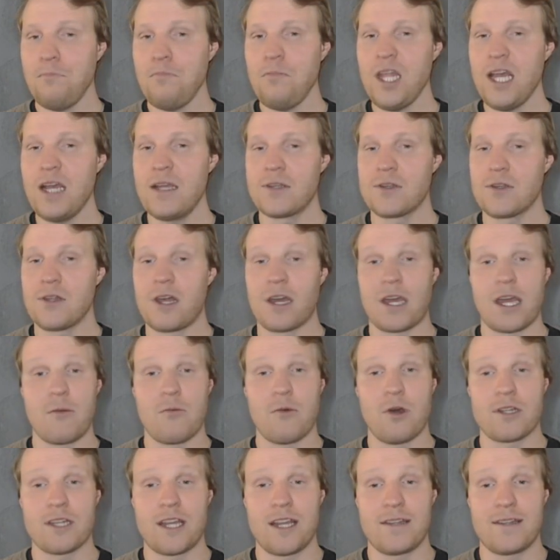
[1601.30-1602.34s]
Solanke and
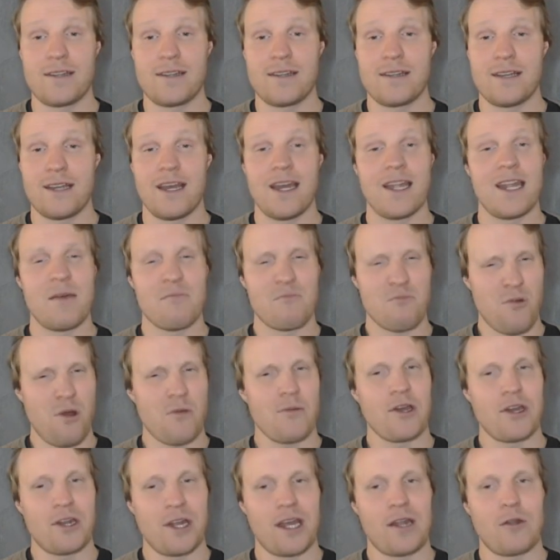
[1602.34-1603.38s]
Watkins, and I'm
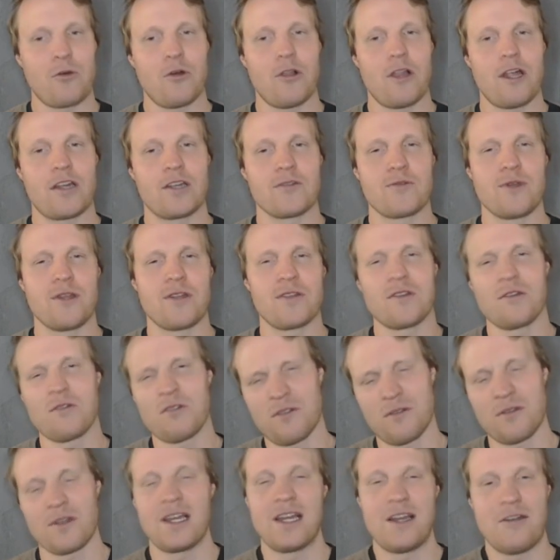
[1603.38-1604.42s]
probably going to get Haaland as well,
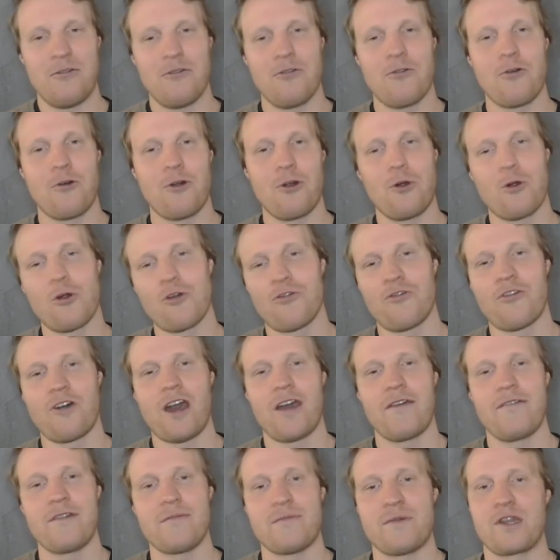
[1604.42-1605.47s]
so 4 or
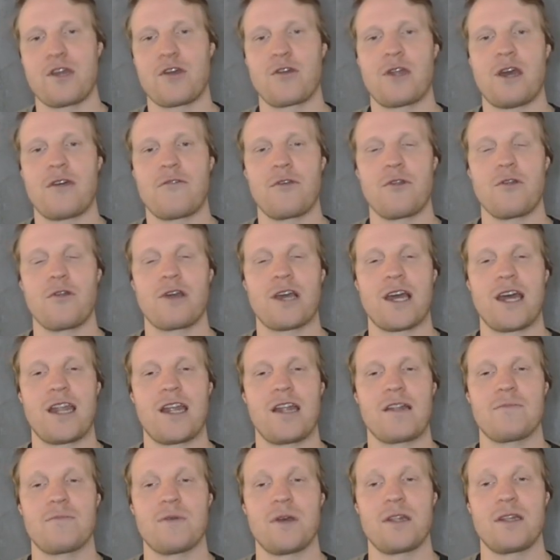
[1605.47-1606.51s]
5 depending on how you look at
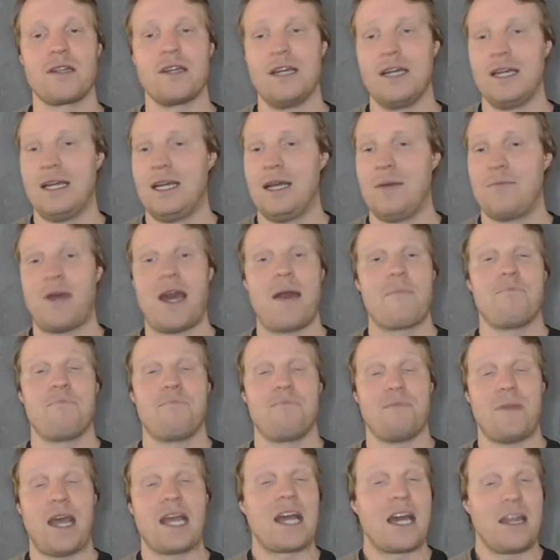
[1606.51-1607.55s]
it. But yeah,
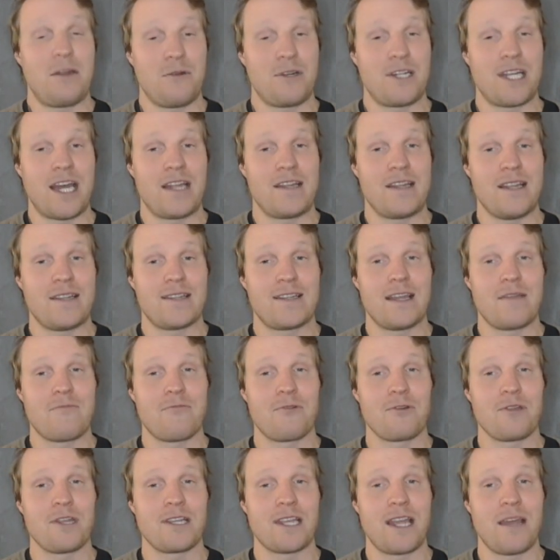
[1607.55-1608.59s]
I kind of wish I had this team
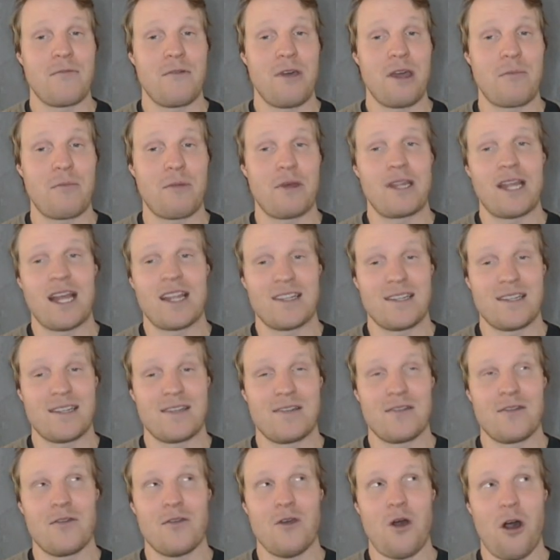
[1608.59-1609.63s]
for this game week, but
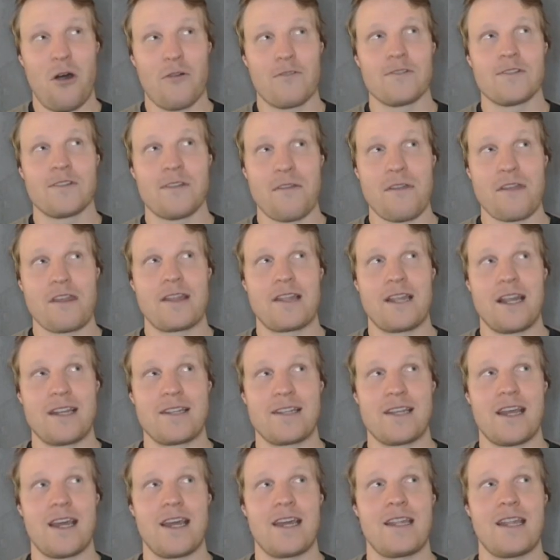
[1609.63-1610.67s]
that's often something that I
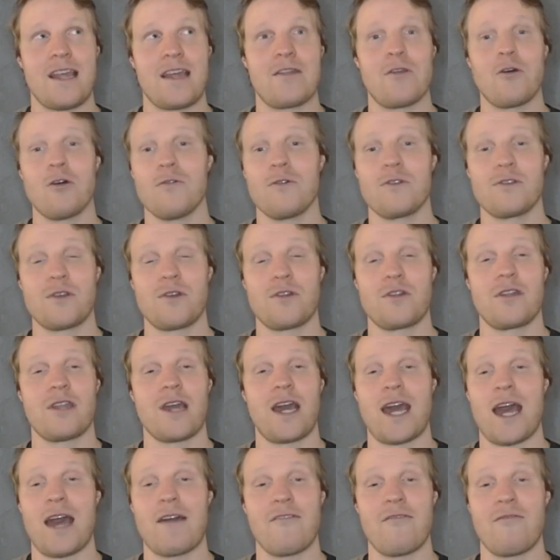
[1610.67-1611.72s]
say, and then all of a sudden I
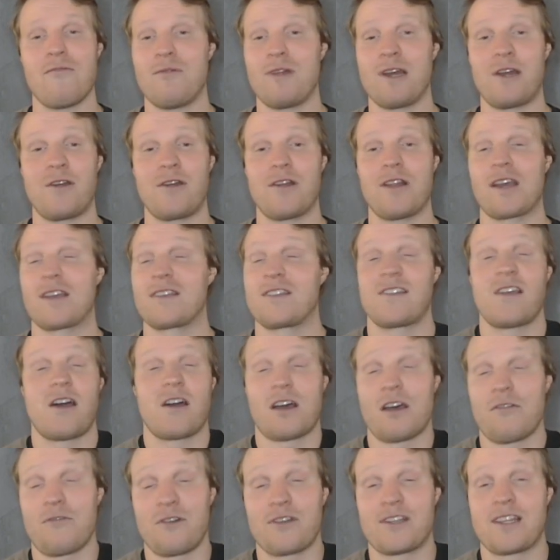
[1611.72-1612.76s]
have a player like
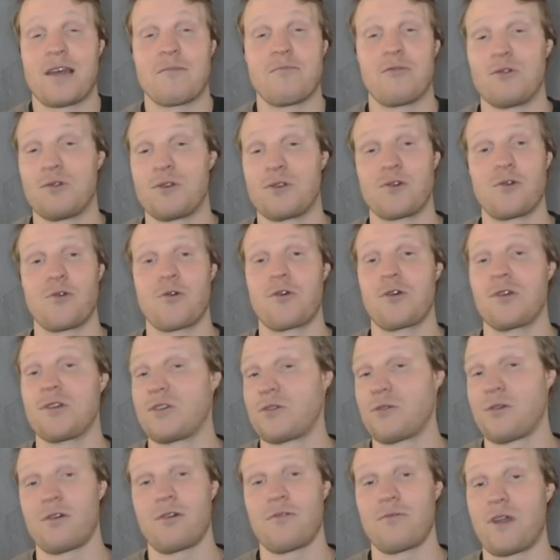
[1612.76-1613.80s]
Saka, for example, who scores
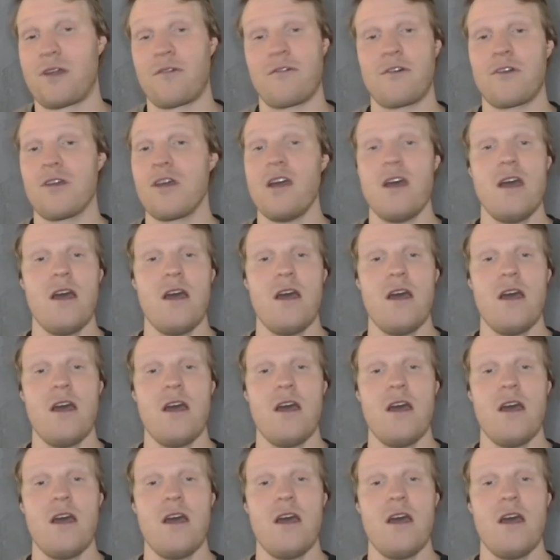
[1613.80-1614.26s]
or whatever.